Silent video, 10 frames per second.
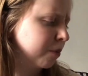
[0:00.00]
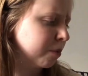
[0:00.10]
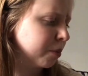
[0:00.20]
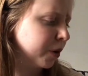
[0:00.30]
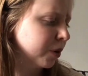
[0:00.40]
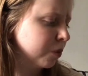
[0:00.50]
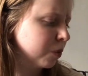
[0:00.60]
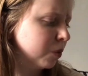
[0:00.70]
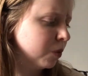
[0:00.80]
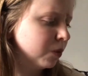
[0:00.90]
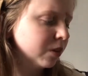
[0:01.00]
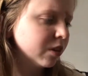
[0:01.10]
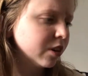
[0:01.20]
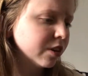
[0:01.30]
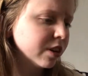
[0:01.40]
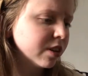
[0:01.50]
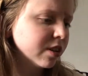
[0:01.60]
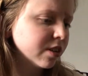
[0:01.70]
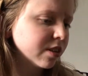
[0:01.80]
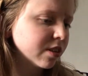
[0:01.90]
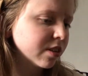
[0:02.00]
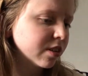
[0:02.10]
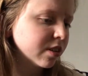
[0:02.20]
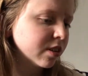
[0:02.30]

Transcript: prequel series